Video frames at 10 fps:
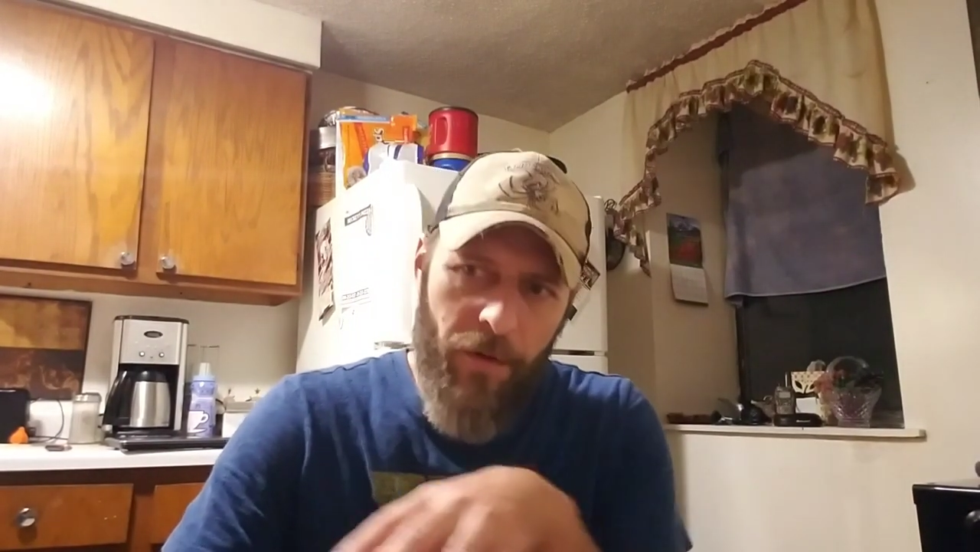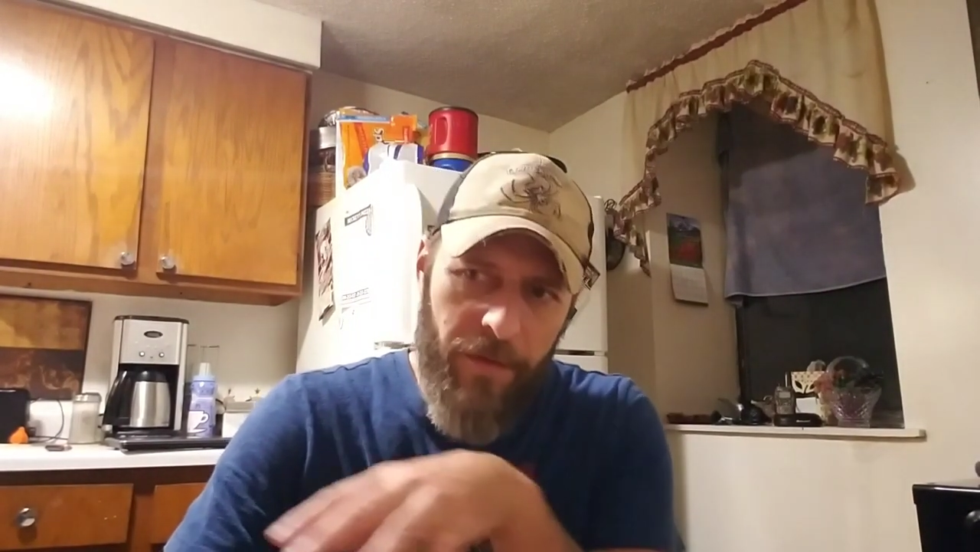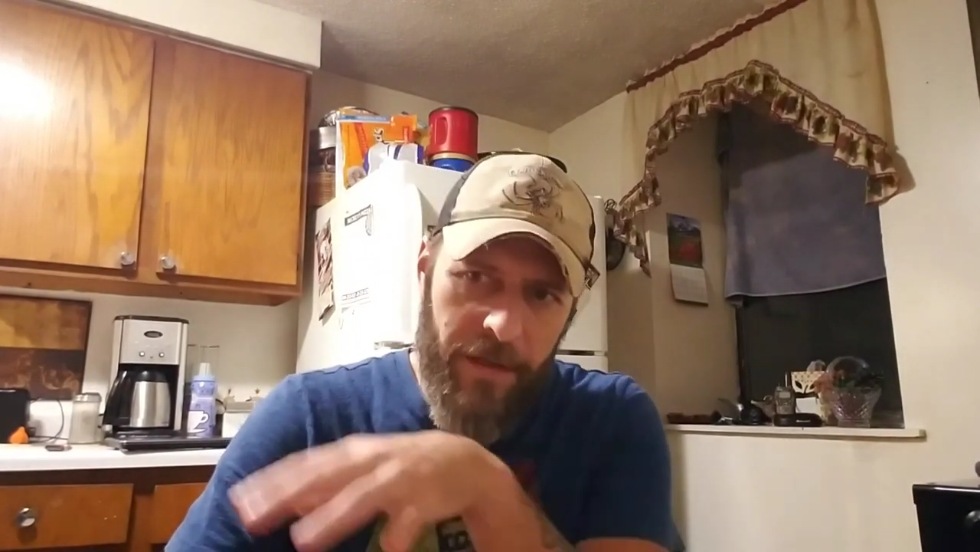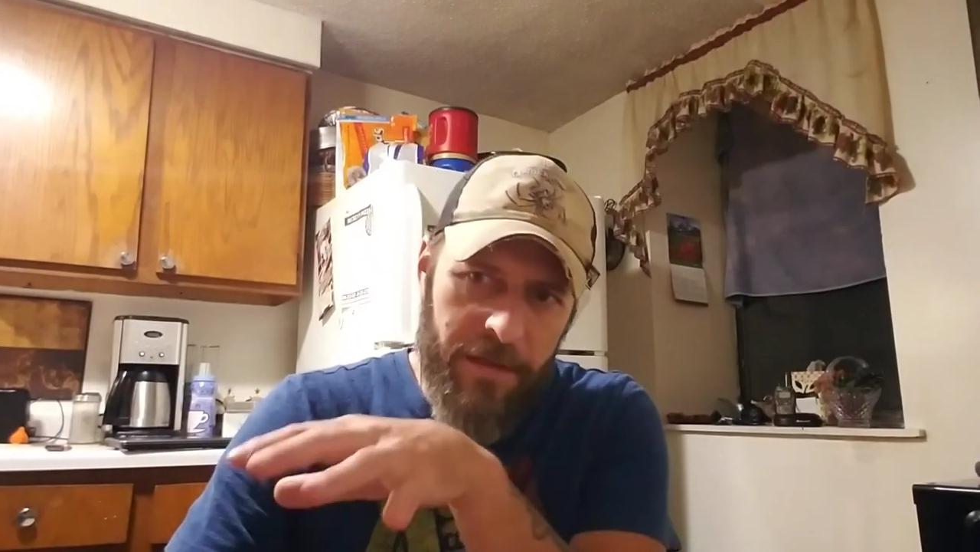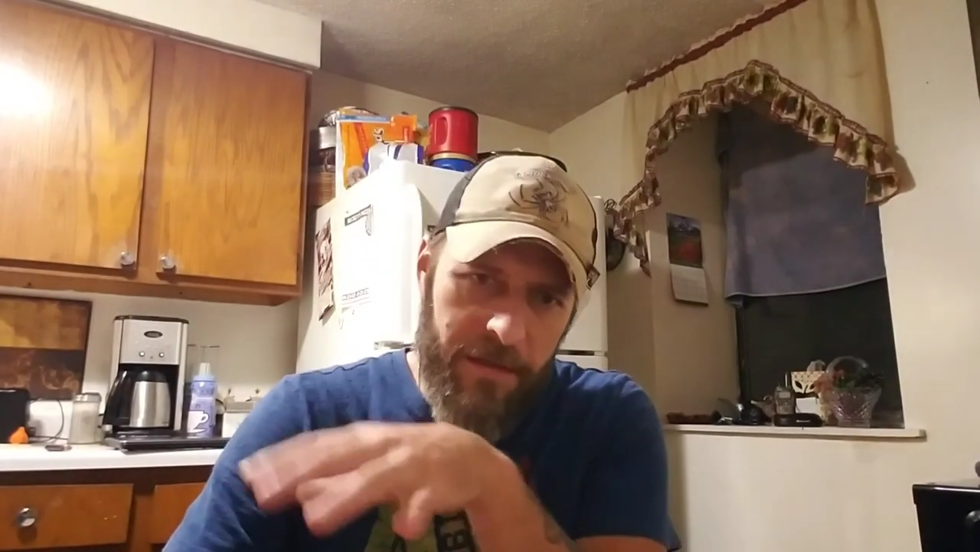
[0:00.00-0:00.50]

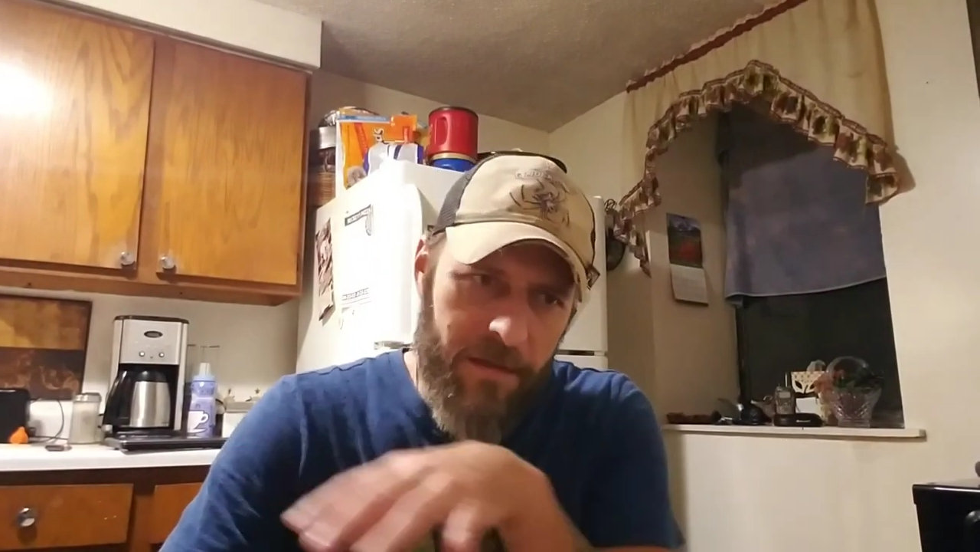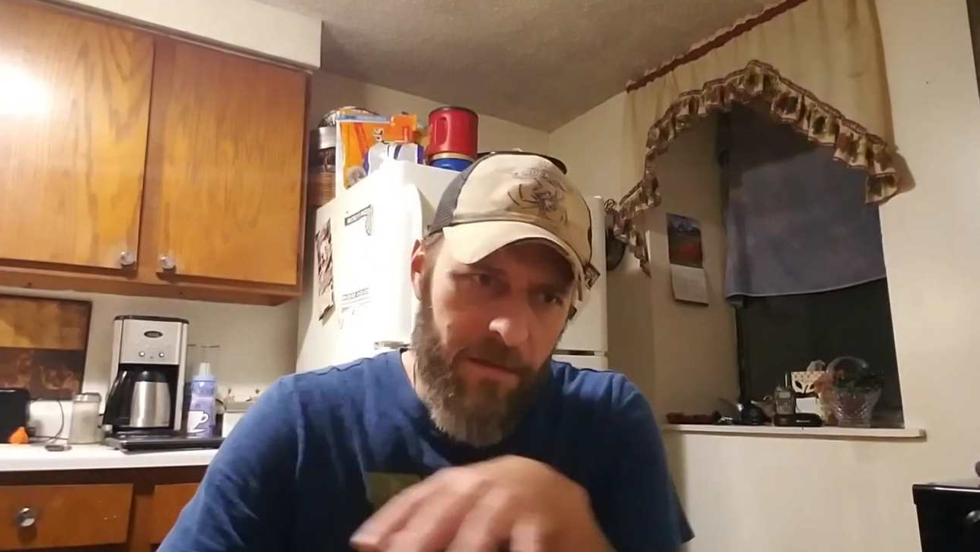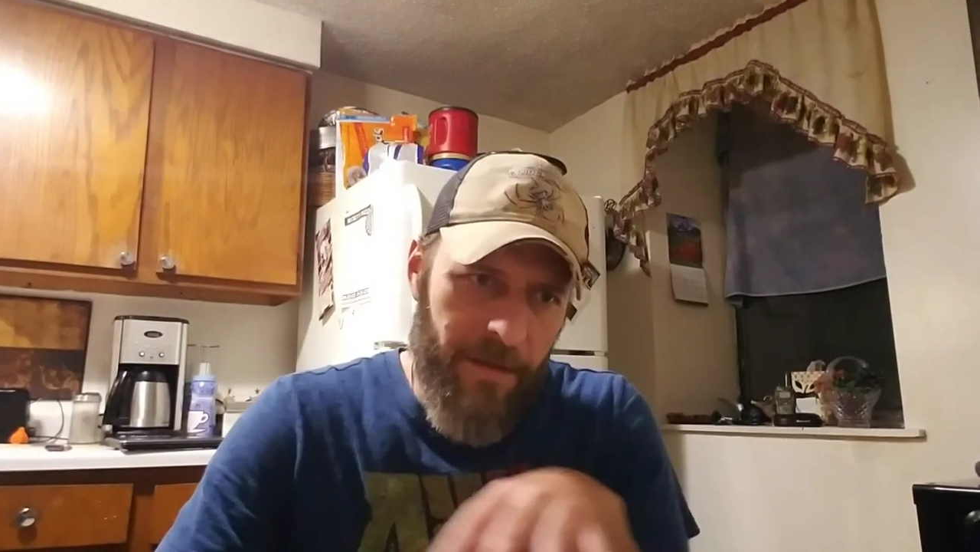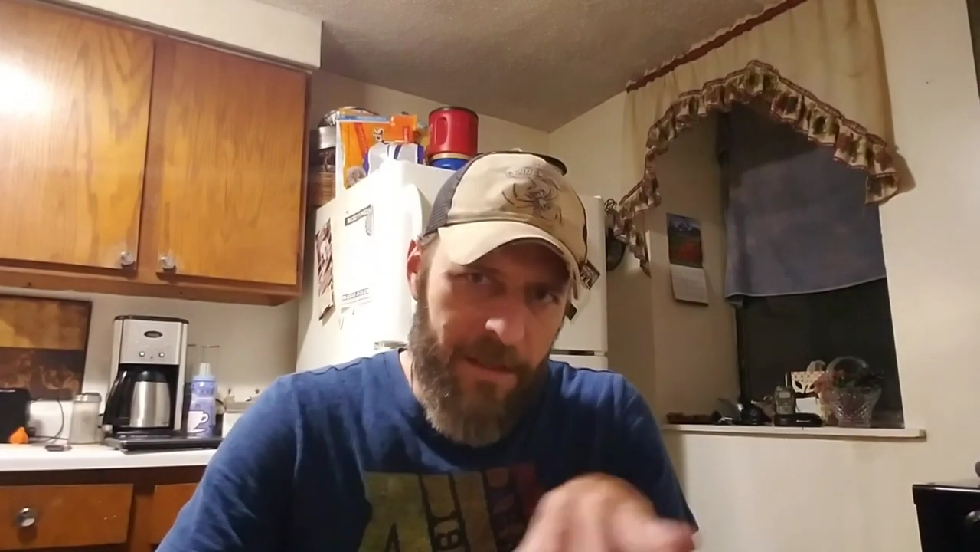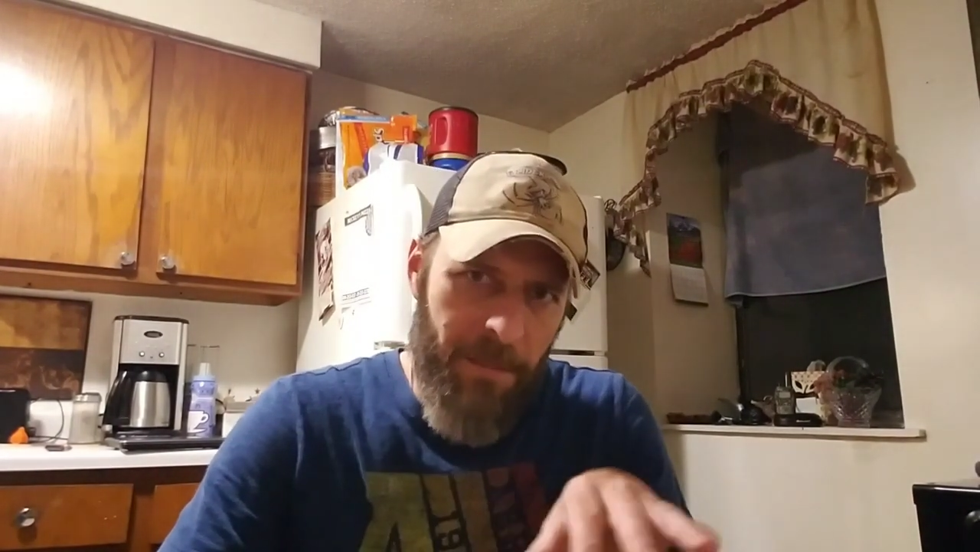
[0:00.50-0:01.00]

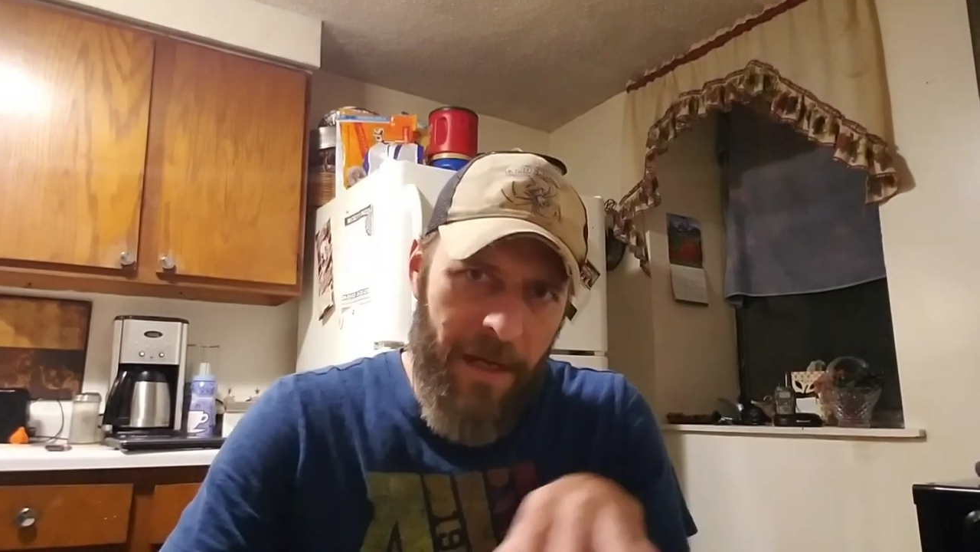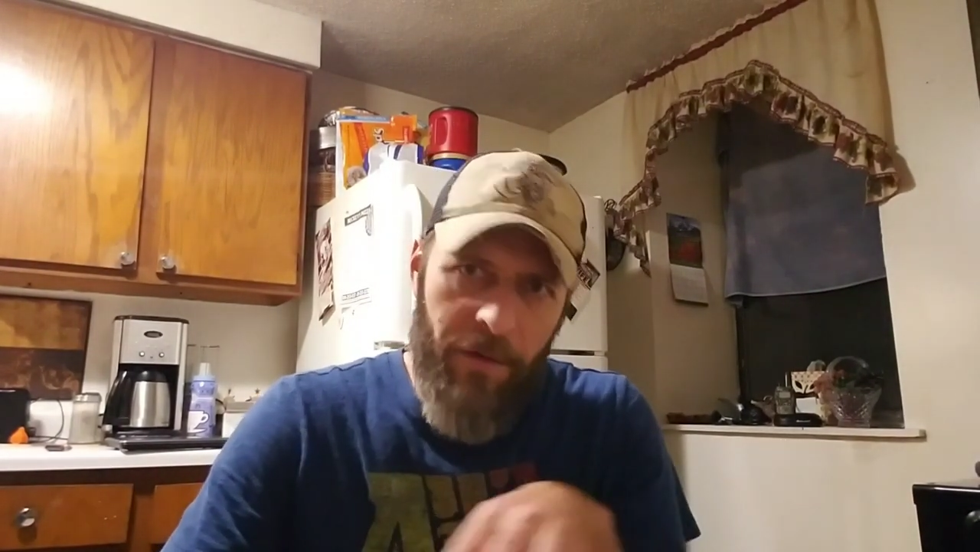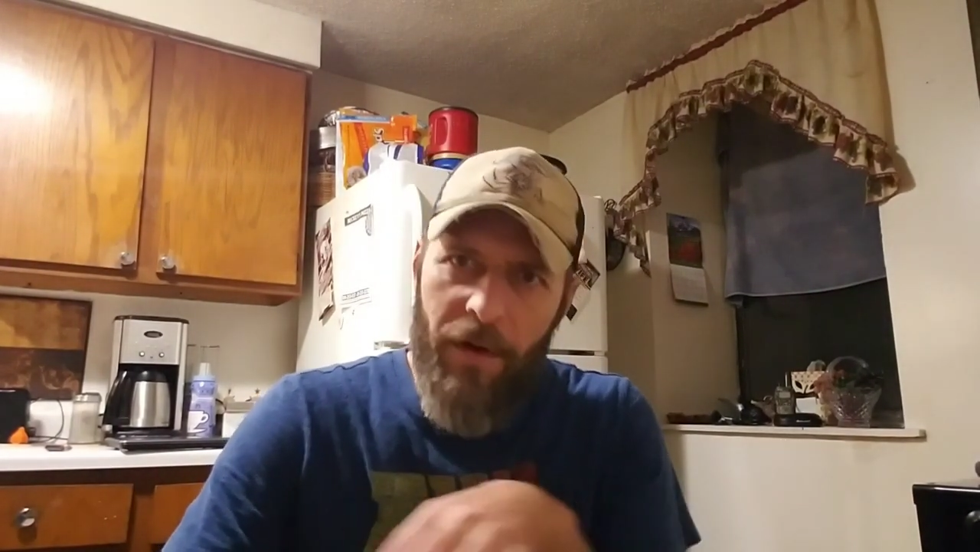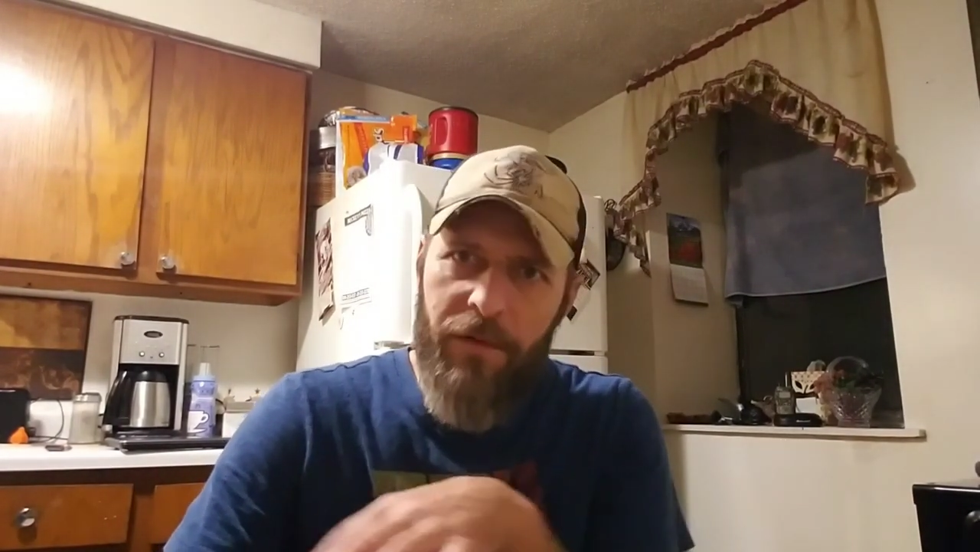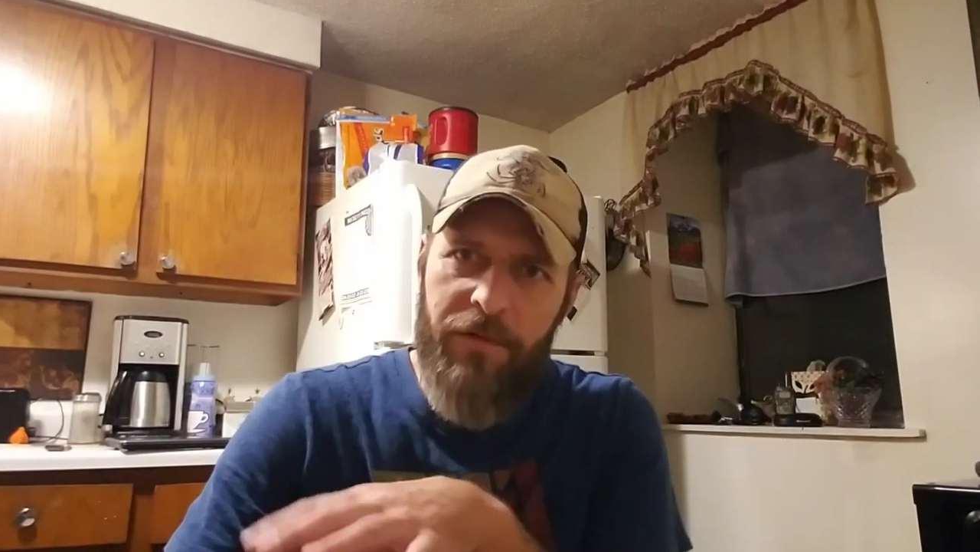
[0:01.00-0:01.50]
these big
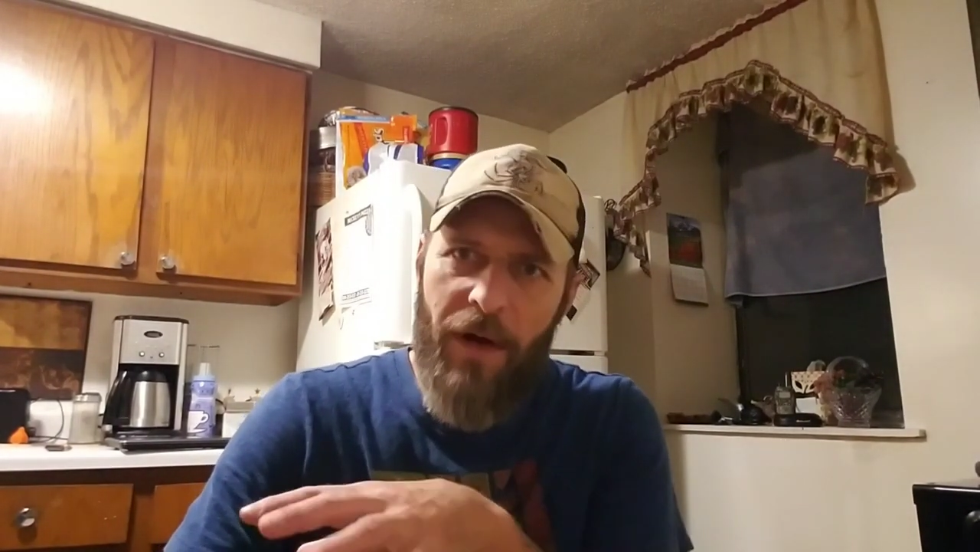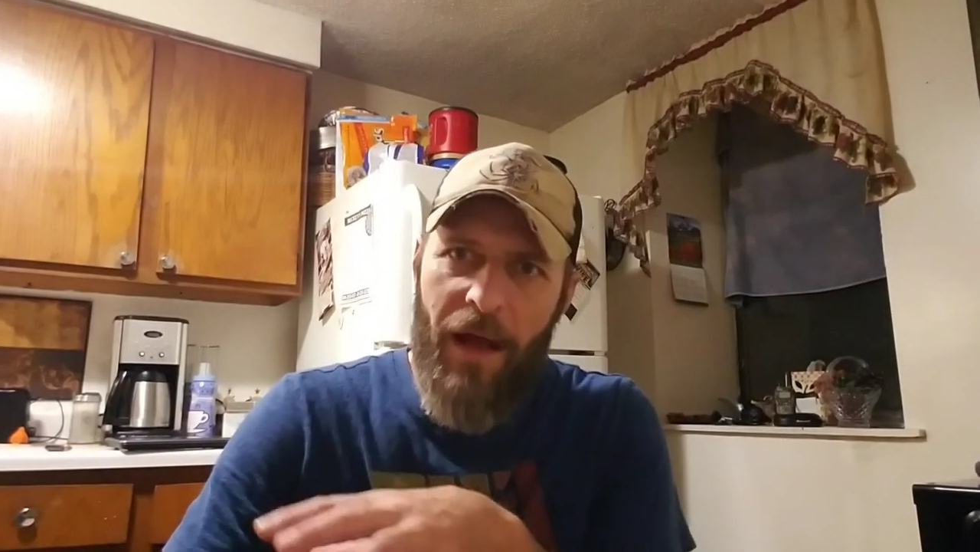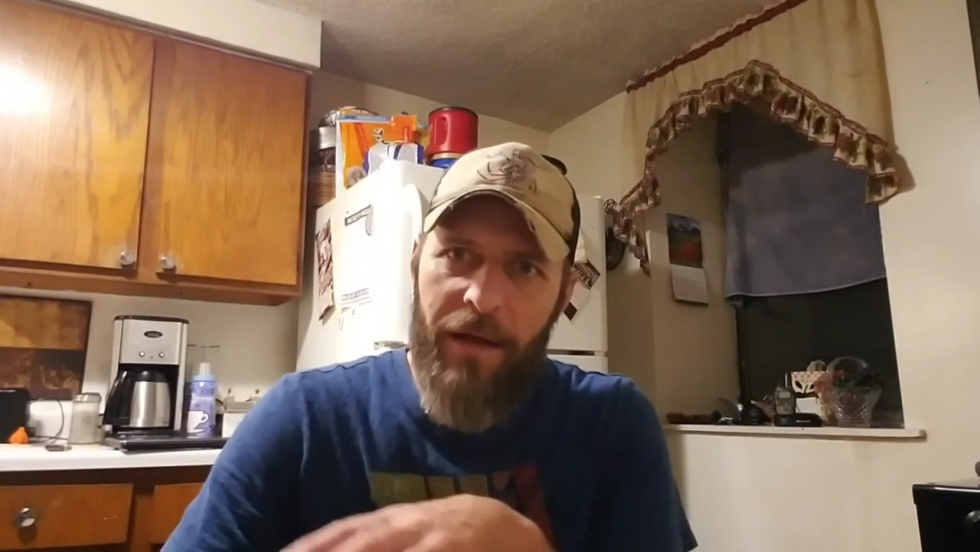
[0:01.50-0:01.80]
roots right